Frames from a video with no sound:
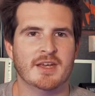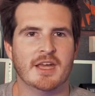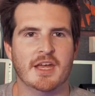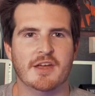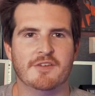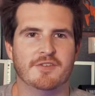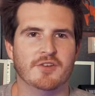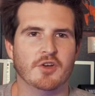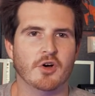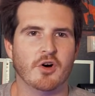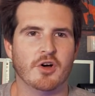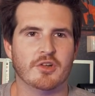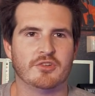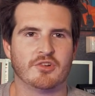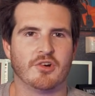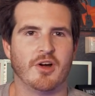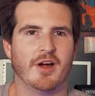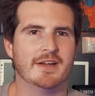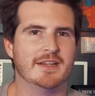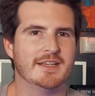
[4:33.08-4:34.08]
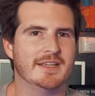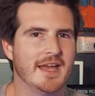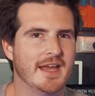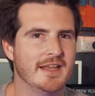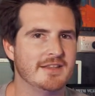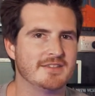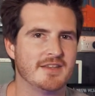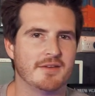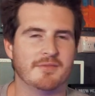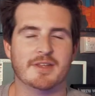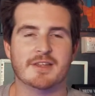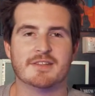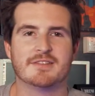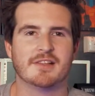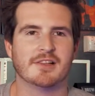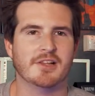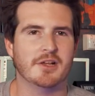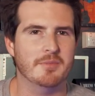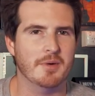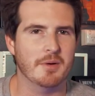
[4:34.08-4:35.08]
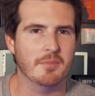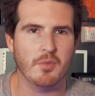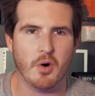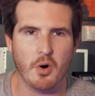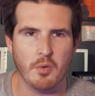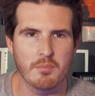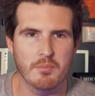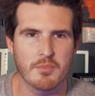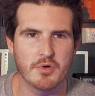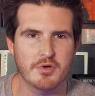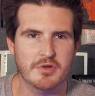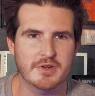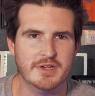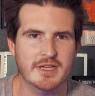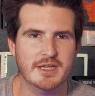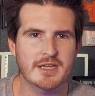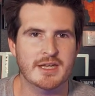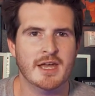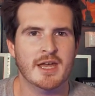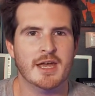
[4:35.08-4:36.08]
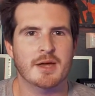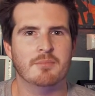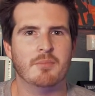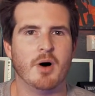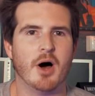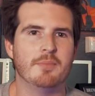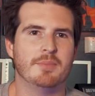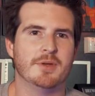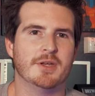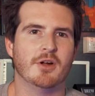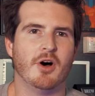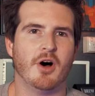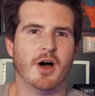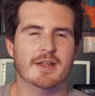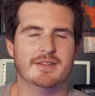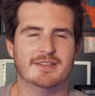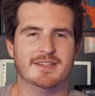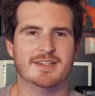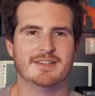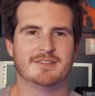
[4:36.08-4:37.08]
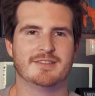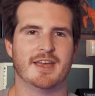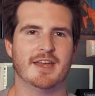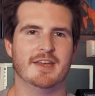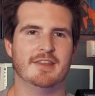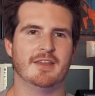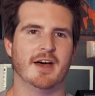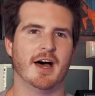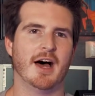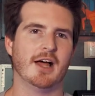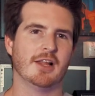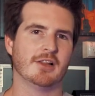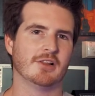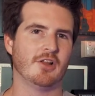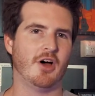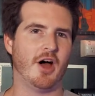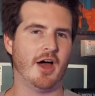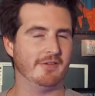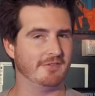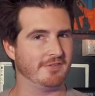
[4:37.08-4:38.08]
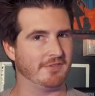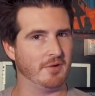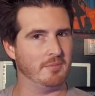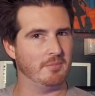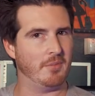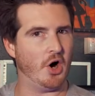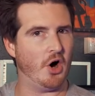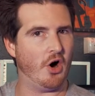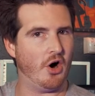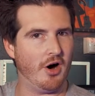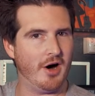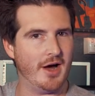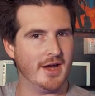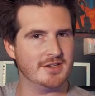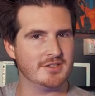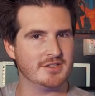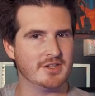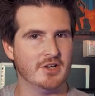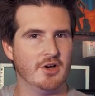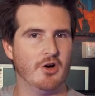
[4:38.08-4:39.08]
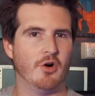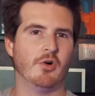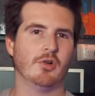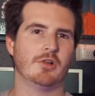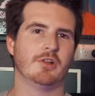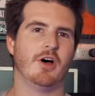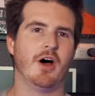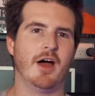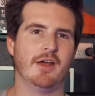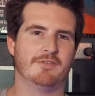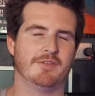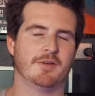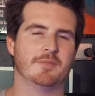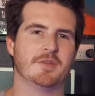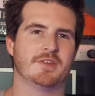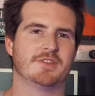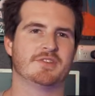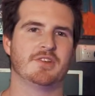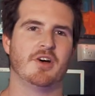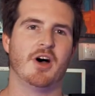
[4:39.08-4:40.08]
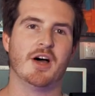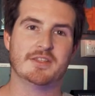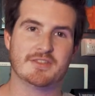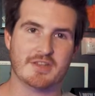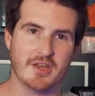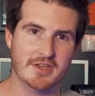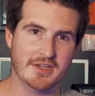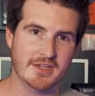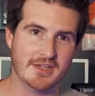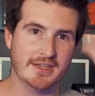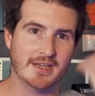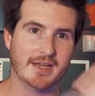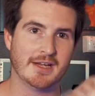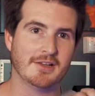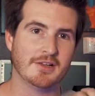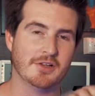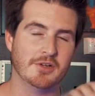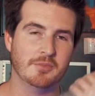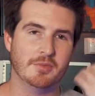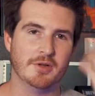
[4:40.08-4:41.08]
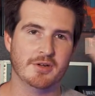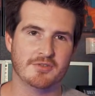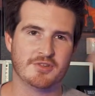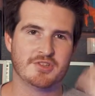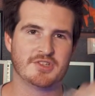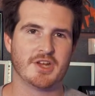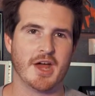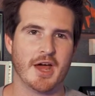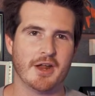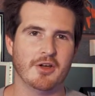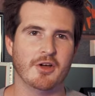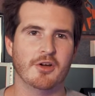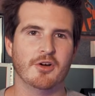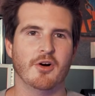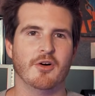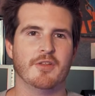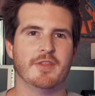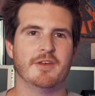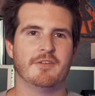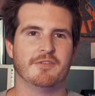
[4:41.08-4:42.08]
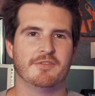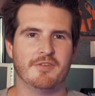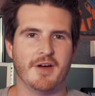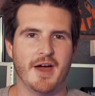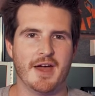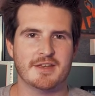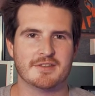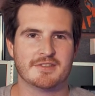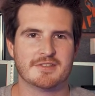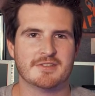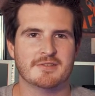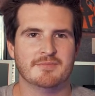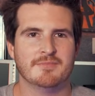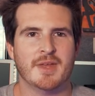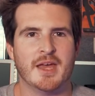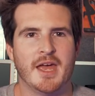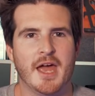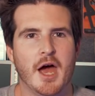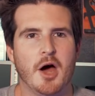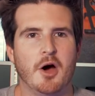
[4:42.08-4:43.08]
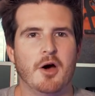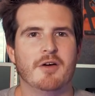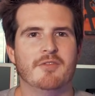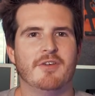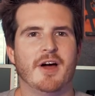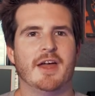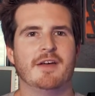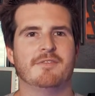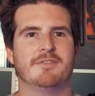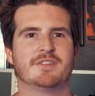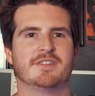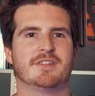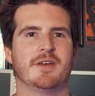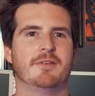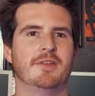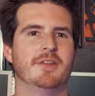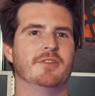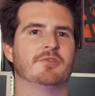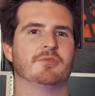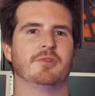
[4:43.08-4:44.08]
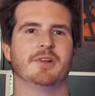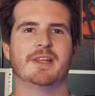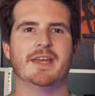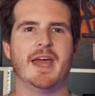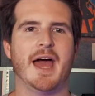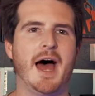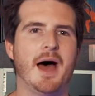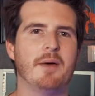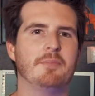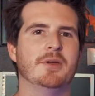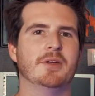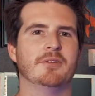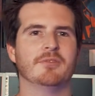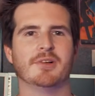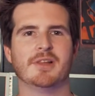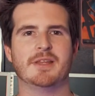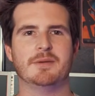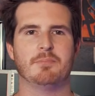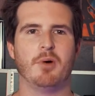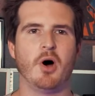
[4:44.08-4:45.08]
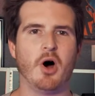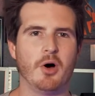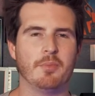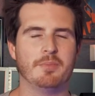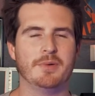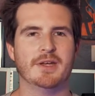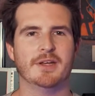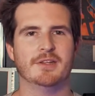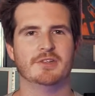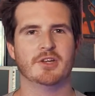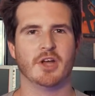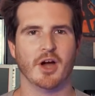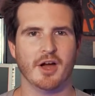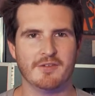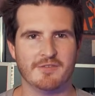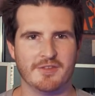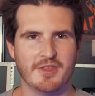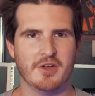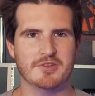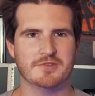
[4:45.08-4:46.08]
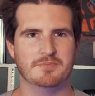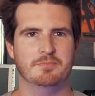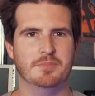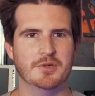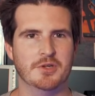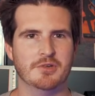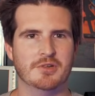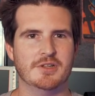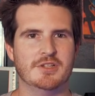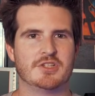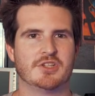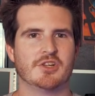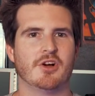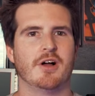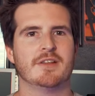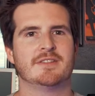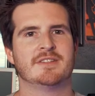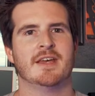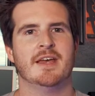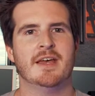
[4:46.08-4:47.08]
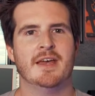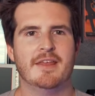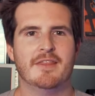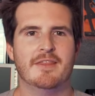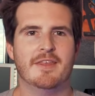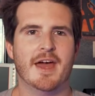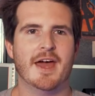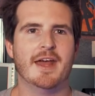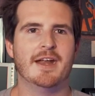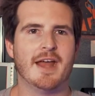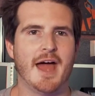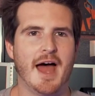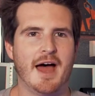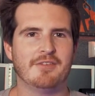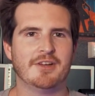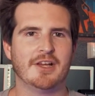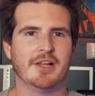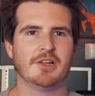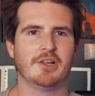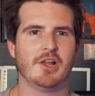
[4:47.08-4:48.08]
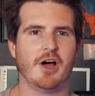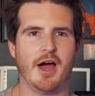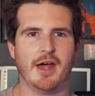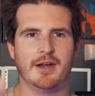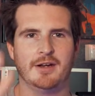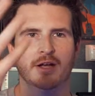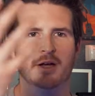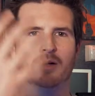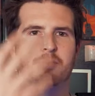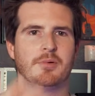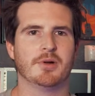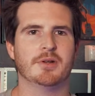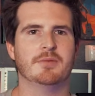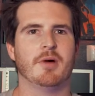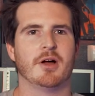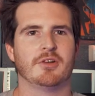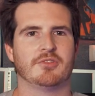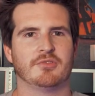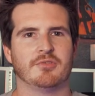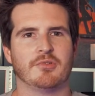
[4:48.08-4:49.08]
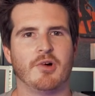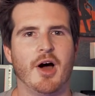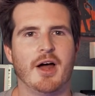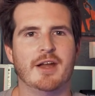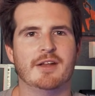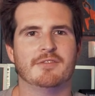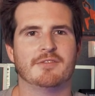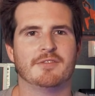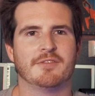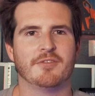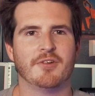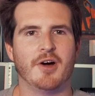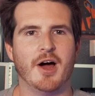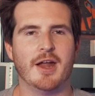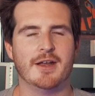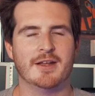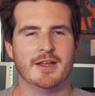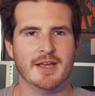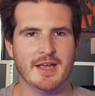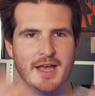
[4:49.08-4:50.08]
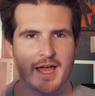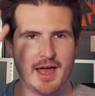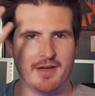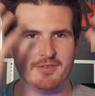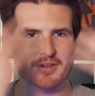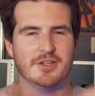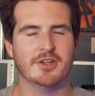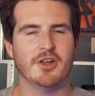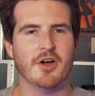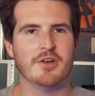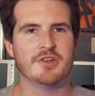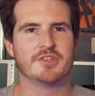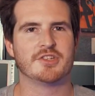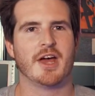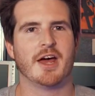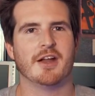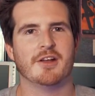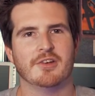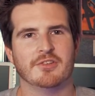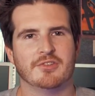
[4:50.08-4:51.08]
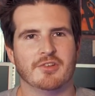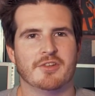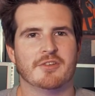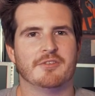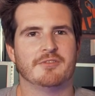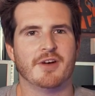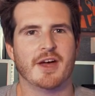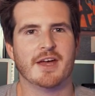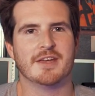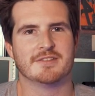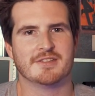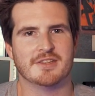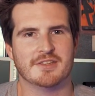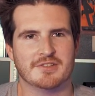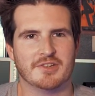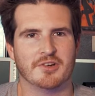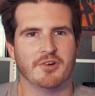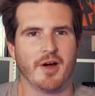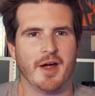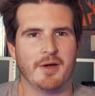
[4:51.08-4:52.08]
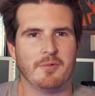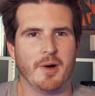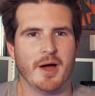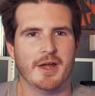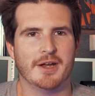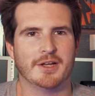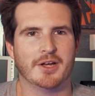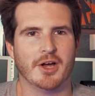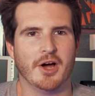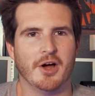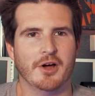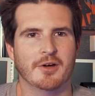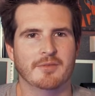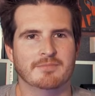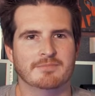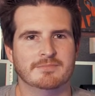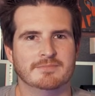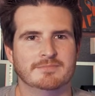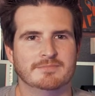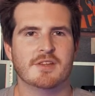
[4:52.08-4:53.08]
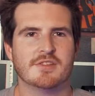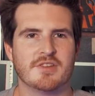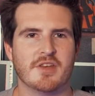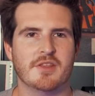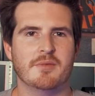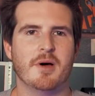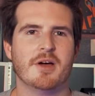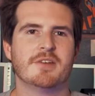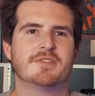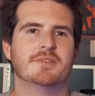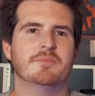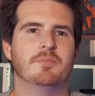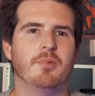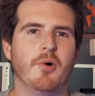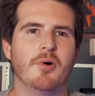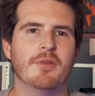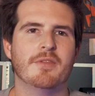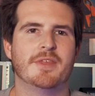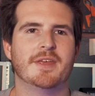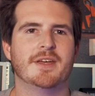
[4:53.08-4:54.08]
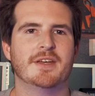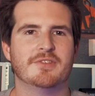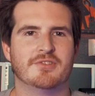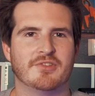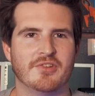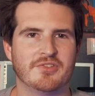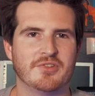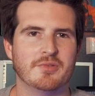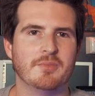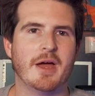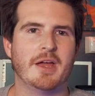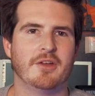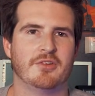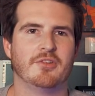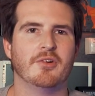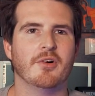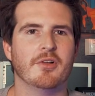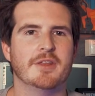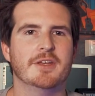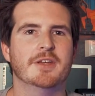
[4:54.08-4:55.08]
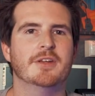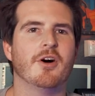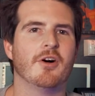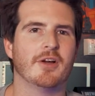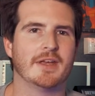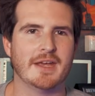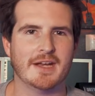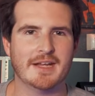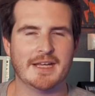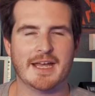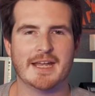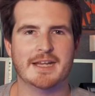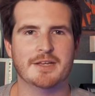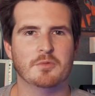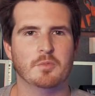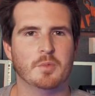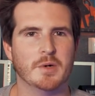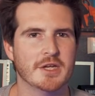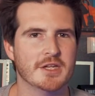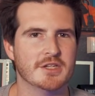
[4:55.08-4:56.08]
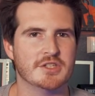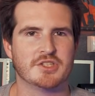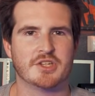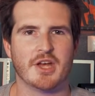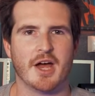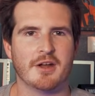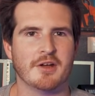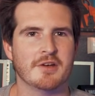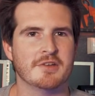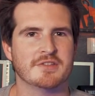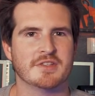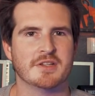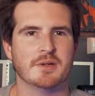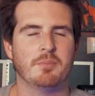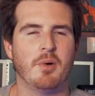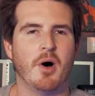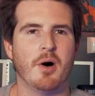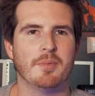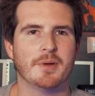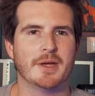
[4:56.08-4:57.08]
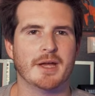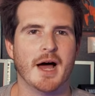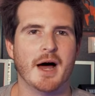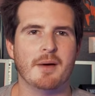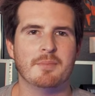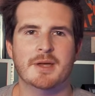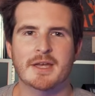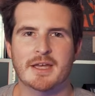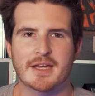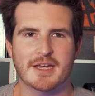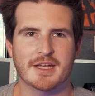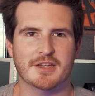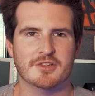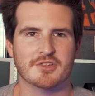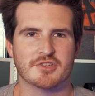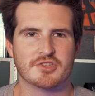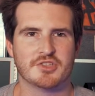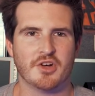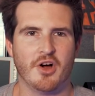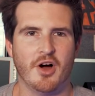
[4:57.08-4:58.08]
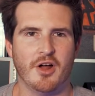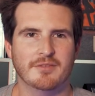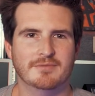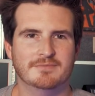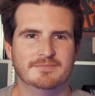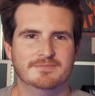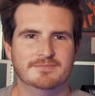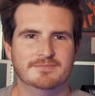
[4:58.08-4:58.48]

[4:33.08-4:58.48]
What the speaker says: If you're trying to get something that's a little bit more moody, might be an idea to either light from behind or light from the side so you can get a little bit of shadow on their face. However, if it's something that's really happy and really poppy and you're going for those beauty shots, then having a light pretty much right in front, having no shadows on the face is a great way to go. So the most important thing is just to make sure that you're not getting any weird shadows that are popping up in your shot.